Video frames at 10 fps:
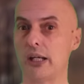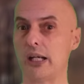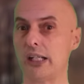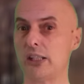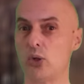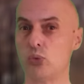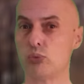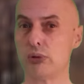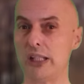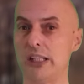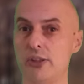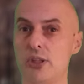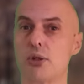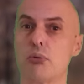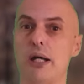and it will really
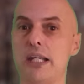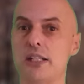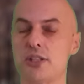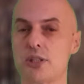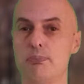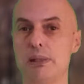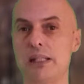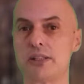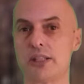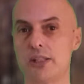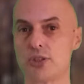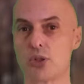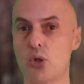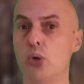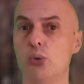degrade its ability to
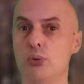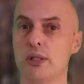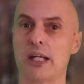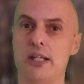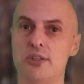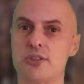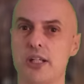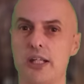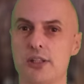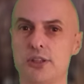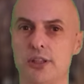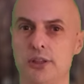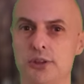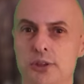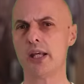cool that intake charge.